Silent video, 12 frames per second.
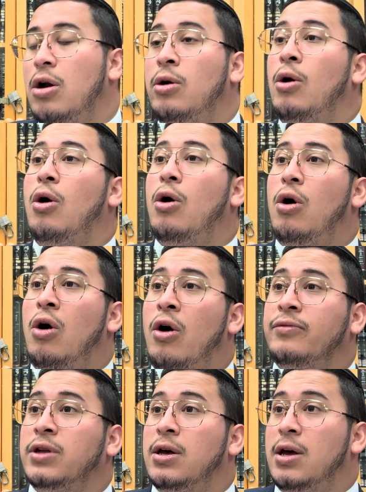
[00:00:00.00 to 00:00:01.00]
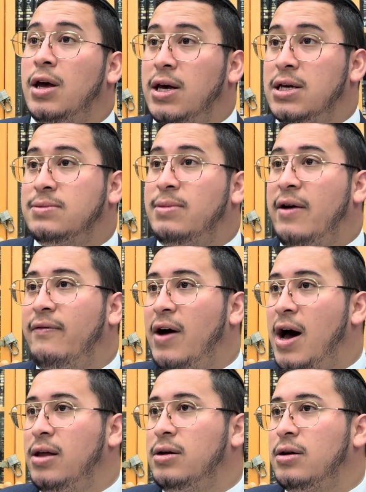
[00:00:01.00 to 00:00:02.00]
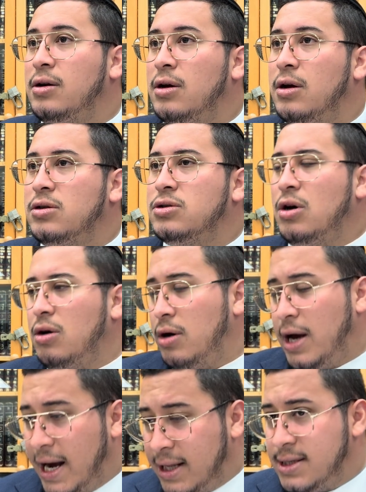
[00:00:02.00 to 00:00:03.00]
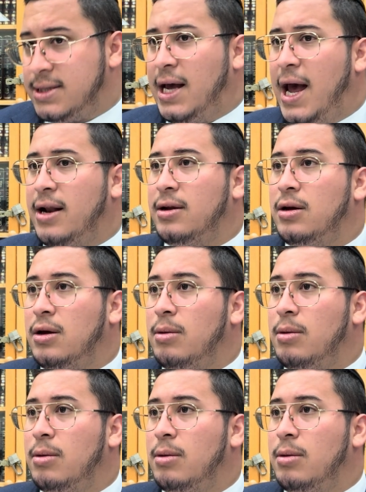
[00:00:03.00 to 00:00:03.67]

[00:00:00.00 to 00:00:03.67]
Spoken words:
No, he's my father, so I understand.